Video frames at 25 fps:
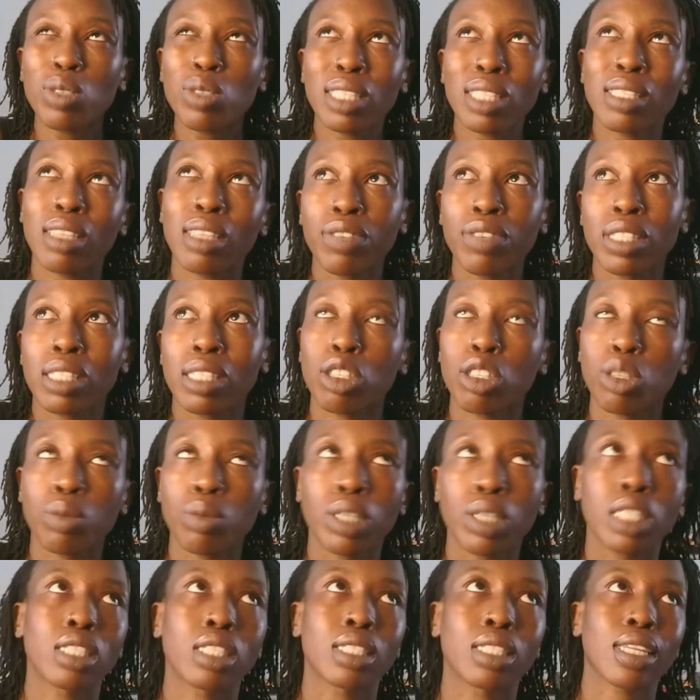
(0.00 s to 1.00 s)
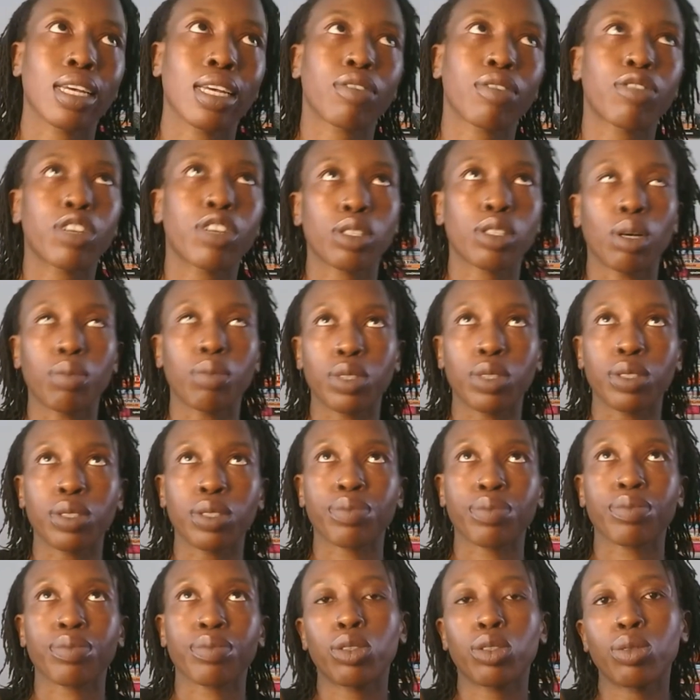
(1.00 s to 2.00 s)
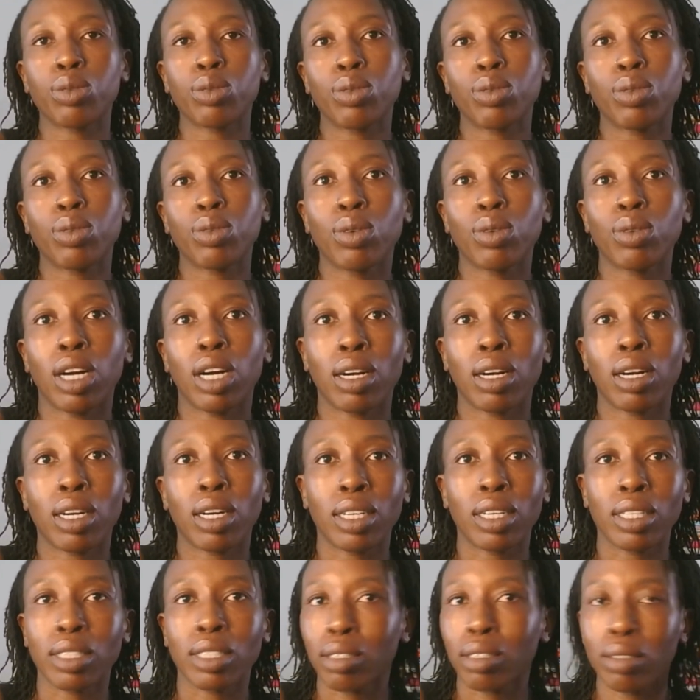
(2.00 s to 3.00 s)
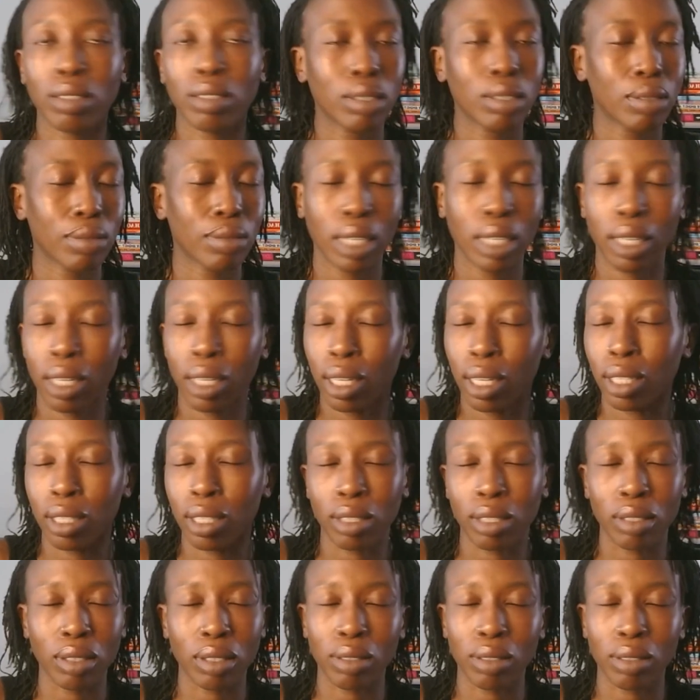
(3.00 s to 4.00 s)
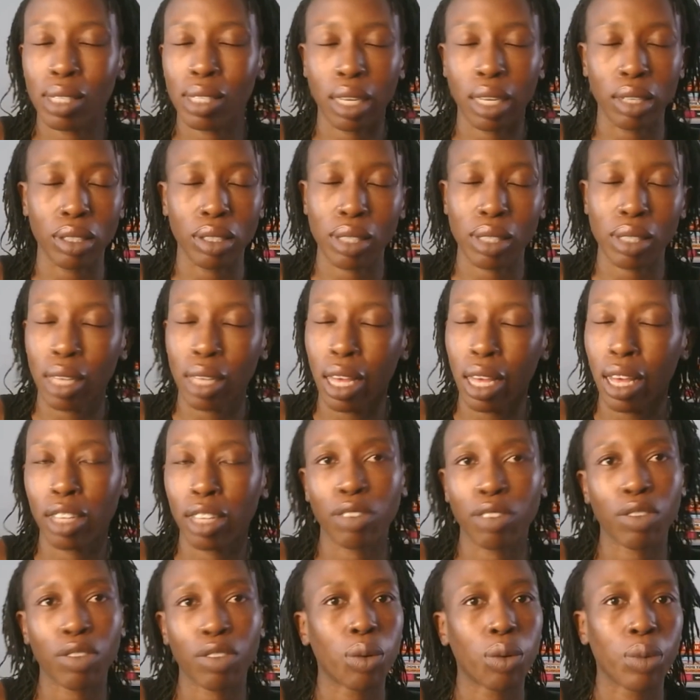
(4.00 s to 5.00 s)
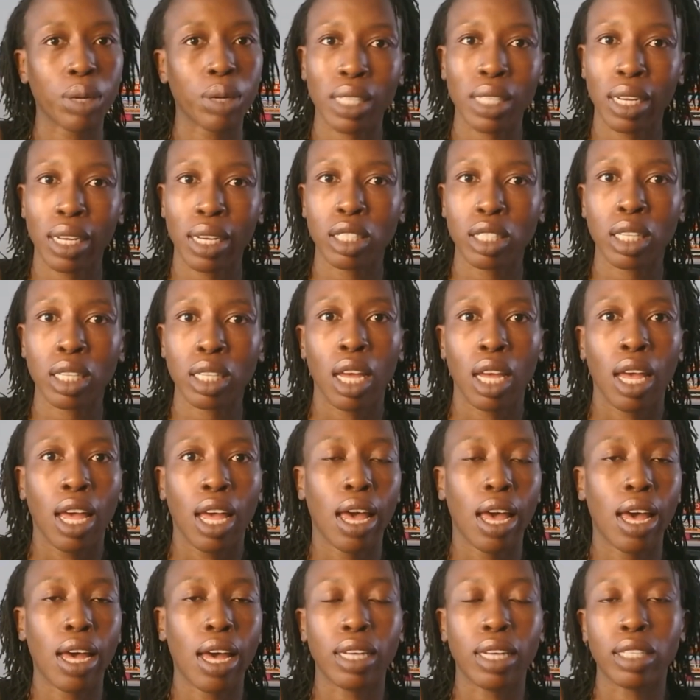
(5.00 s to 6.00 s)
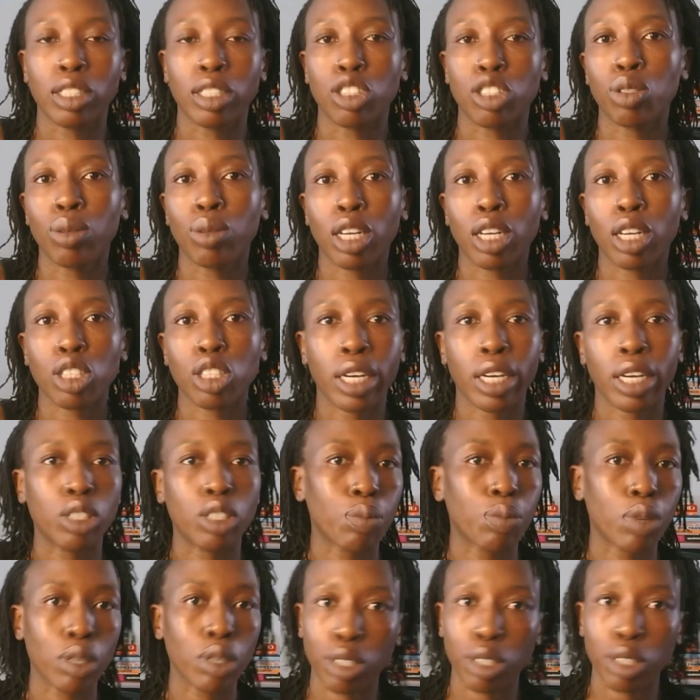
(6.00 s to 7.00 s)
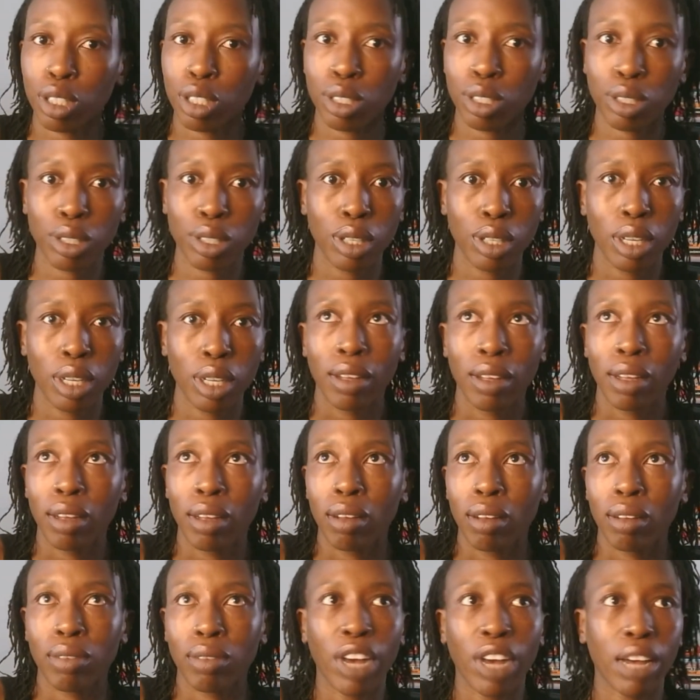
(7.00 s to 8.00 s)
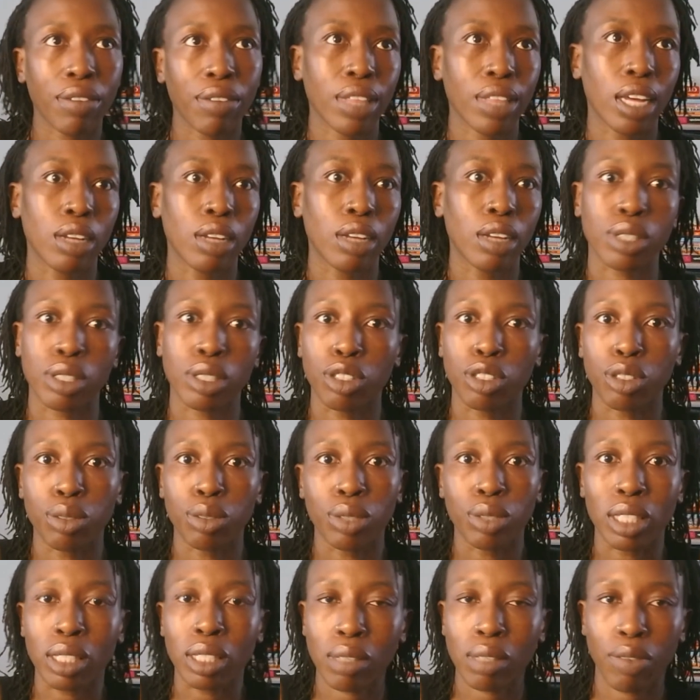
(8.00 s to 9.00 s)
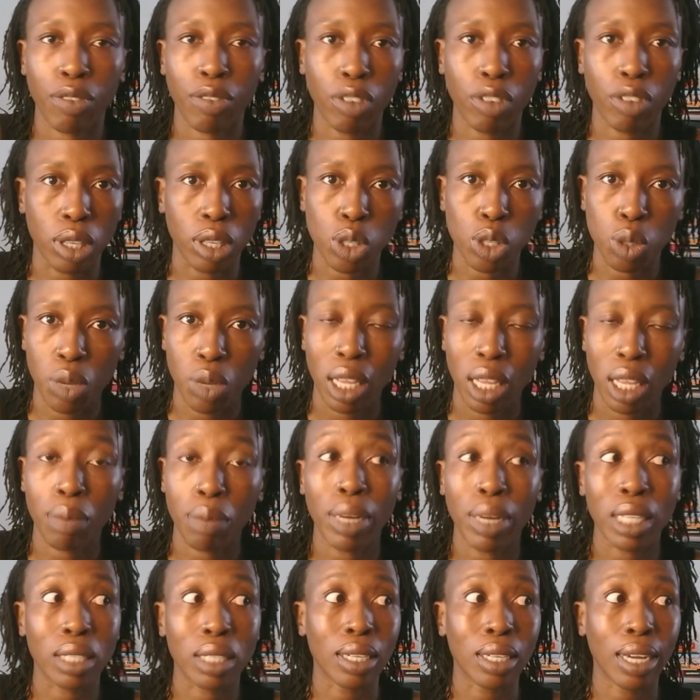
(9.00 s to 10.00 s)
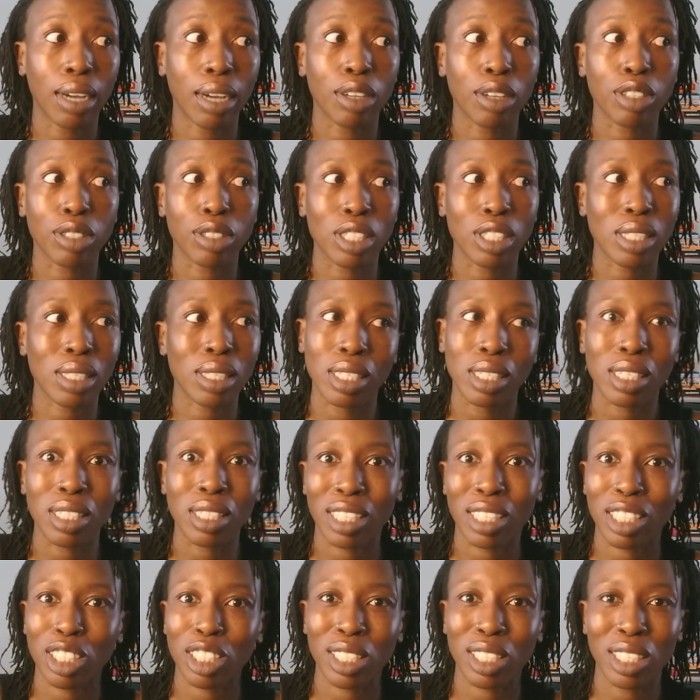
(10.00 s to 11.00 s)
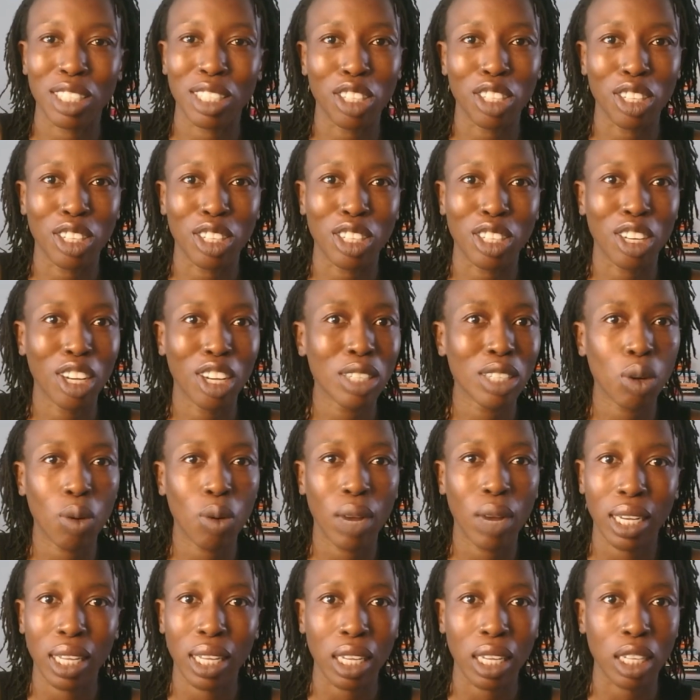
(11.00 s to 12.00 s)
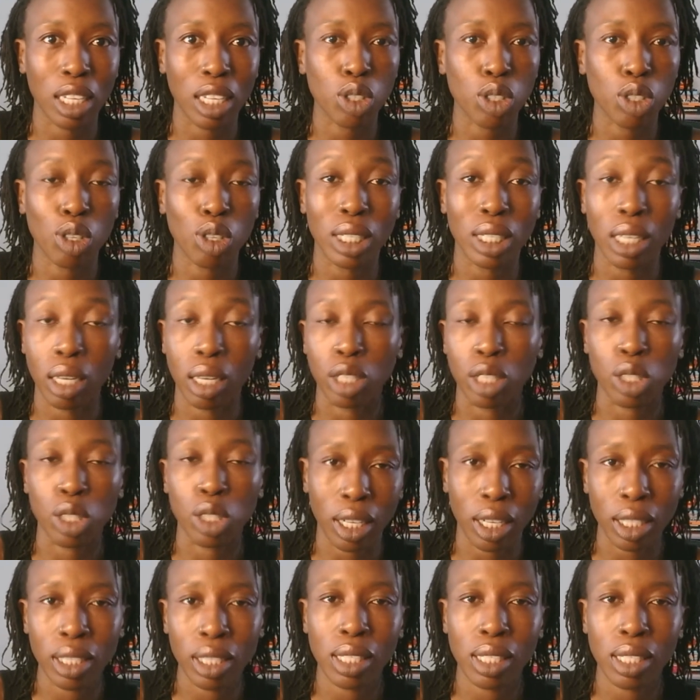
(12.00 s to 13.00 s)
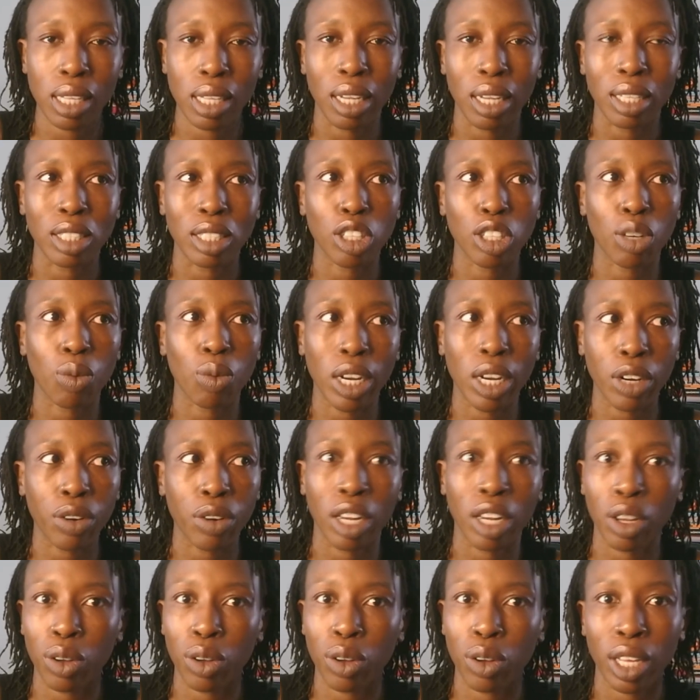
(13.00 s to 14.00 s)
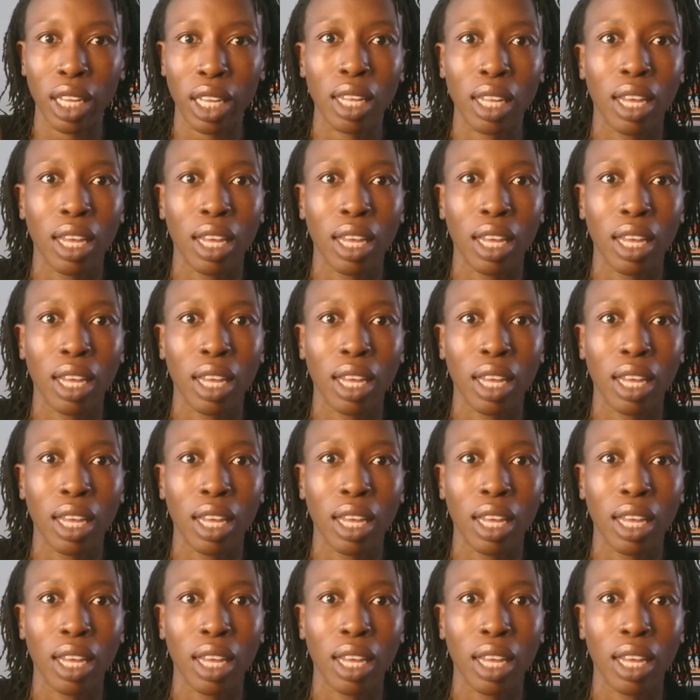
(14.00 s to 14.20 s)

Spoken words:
itself in situations like, for example, you are in sales and you've got a website and you are trying to push 5,000 units for this week. But now you're seeing that you're not quite getting to your daily targets and you're wondering, okay,